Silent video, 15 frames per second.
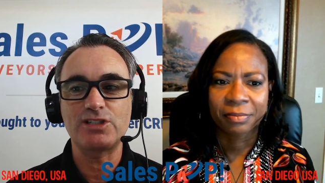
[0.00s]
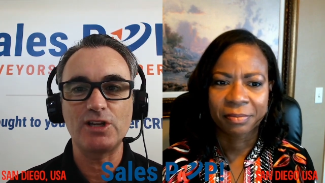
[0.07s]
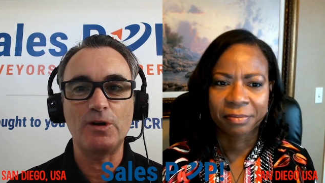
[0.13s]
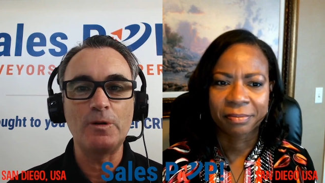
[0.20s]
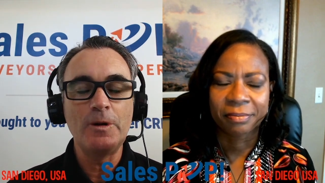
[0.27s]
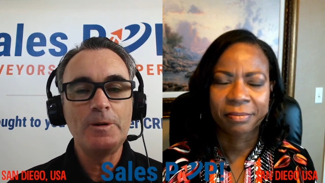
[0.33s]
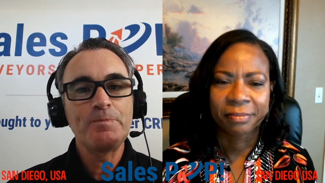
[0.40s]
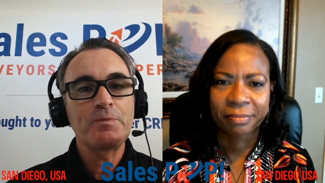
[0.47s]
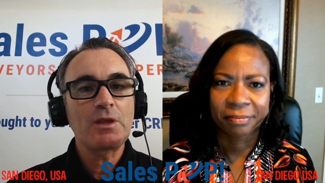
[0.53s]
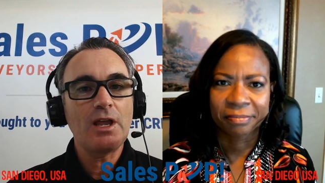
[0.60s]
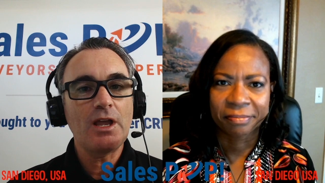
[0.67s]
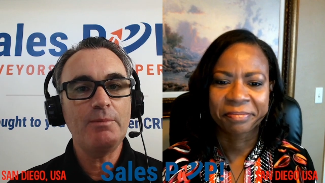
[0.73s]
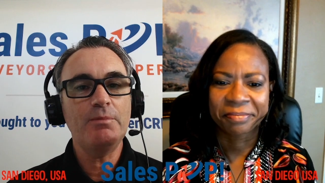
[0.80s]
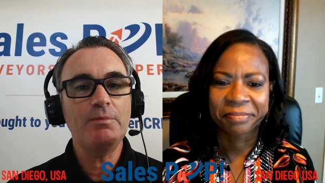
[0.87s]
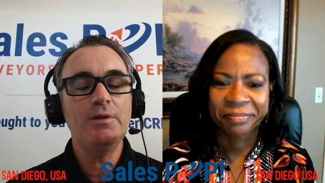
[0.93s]
Speaker 1: So
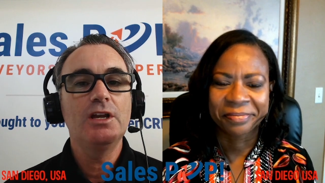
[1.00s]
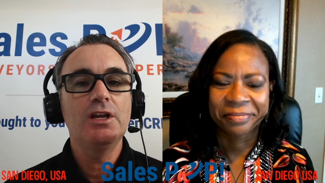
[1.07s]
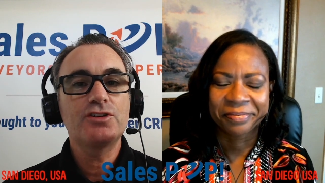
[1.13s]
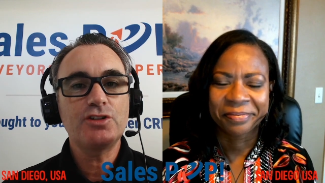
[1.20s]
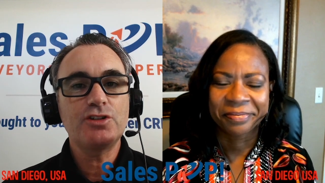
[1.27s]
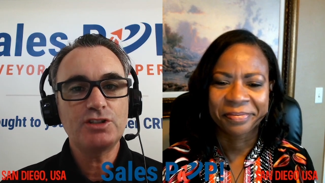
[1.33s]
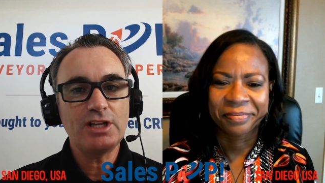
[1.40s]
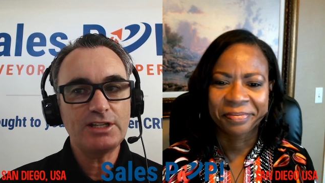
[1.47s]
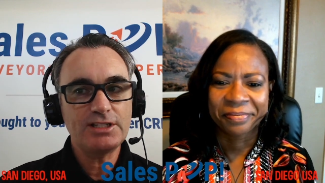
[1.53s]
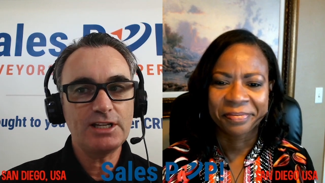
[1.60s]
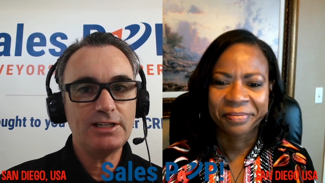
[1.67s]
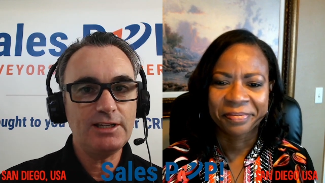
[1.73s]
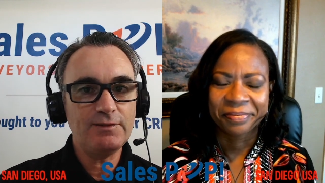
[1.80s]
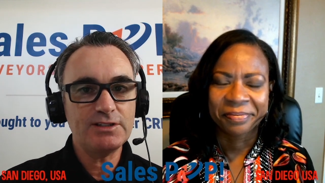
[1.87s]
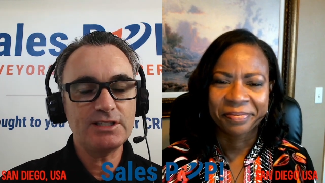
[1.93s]

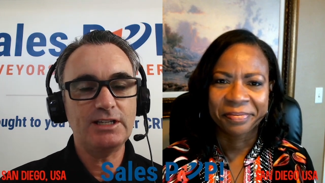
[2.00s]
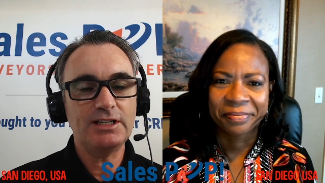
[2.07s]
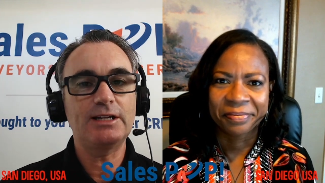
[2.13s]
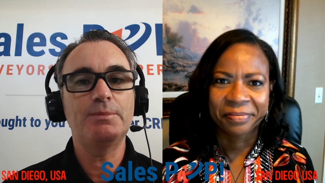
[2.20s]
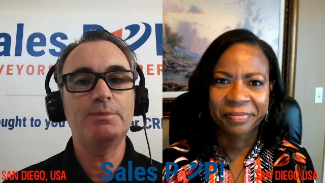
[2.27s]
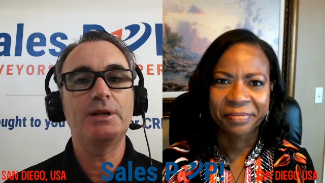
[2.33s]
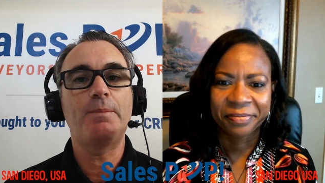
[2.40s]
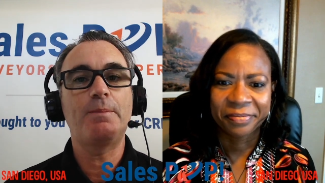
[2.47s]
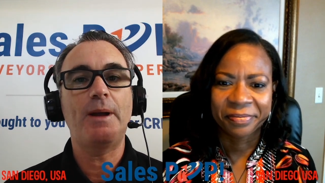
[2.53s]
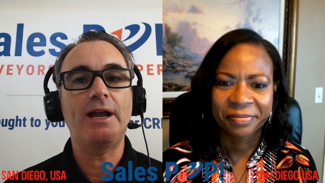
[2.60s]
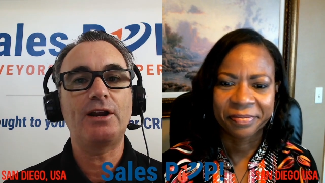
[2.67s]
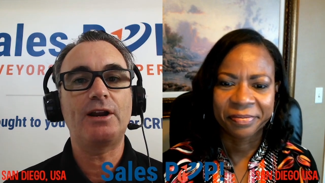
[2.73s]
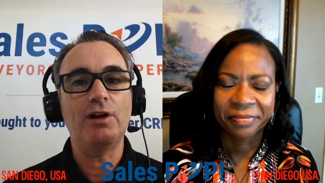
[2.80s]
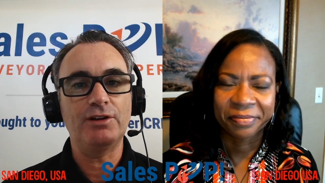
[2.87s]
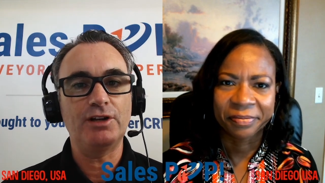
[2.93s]
give us a little bit of
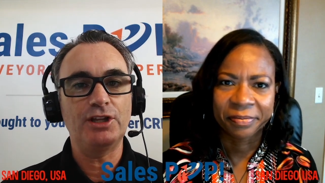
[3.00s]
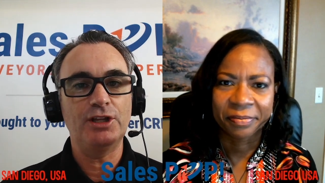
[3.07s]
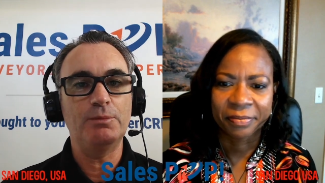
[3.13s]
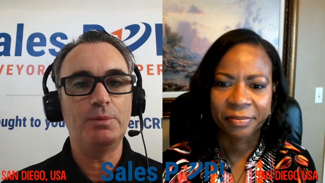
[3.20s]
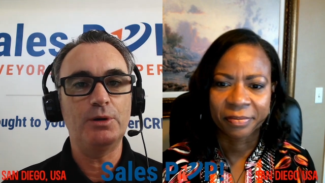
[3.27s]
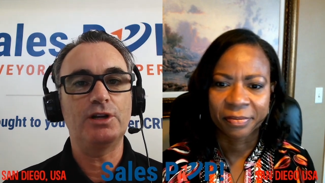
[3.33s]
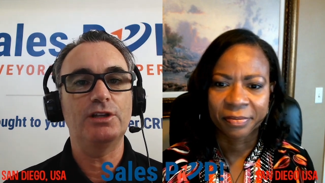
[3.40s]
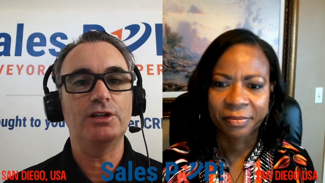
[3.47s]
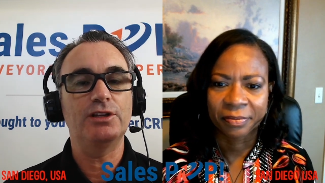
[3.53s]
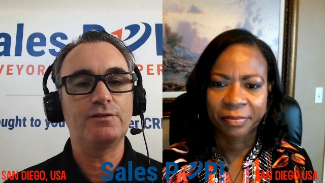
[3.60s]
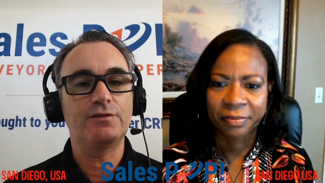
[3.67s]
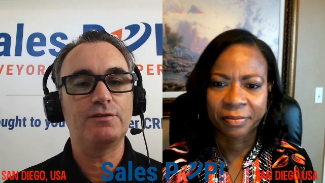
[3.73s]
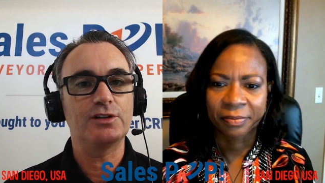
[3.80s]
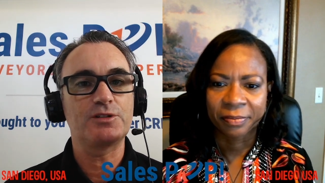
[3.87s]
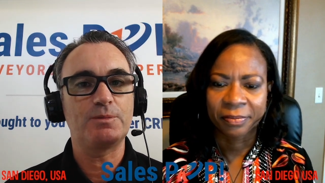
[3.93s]
background on the book in
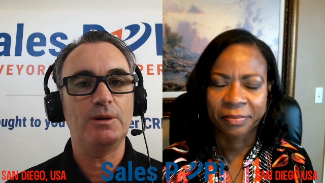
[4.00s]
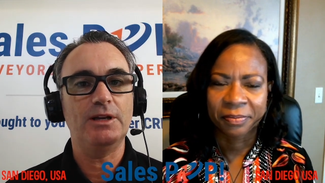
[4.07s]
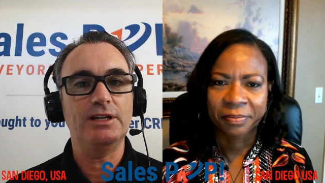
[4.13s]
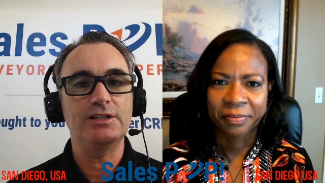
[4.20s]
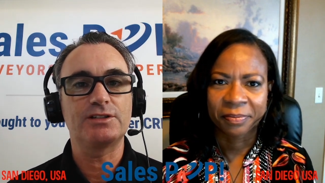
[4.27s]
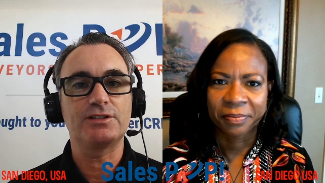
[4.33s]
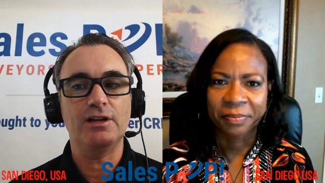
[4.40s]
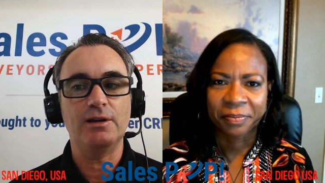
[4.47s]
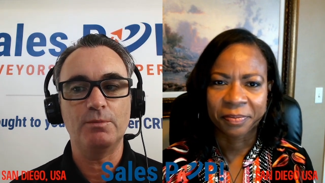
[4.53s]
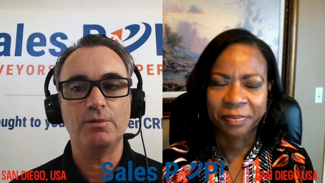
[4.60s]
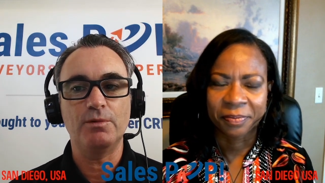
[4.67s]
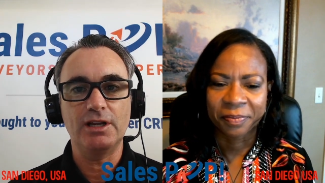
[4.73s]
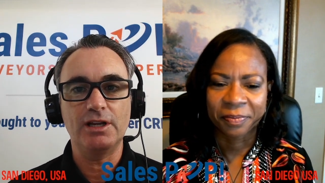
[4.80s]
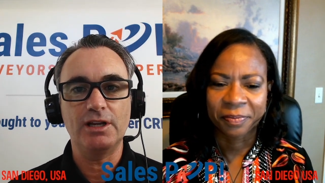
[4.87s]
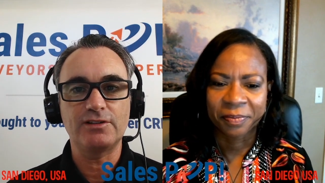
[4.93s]
the first place,
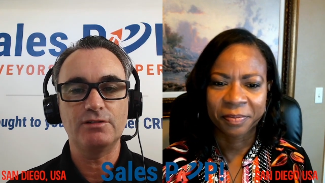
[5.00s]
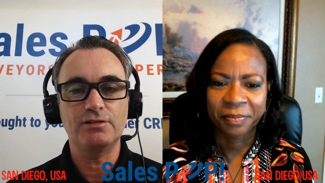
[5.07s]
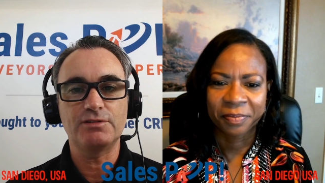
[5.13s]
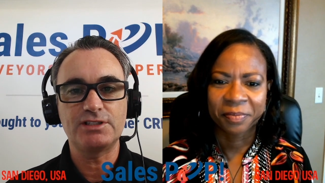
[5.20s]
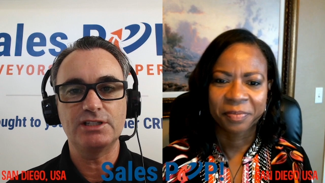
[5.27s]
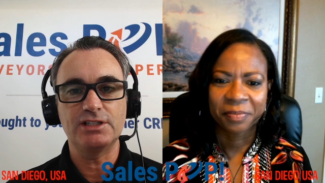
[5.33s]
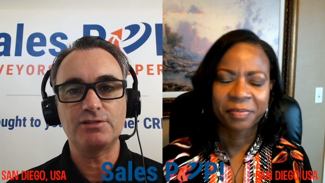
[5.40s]
Rae, because I know it's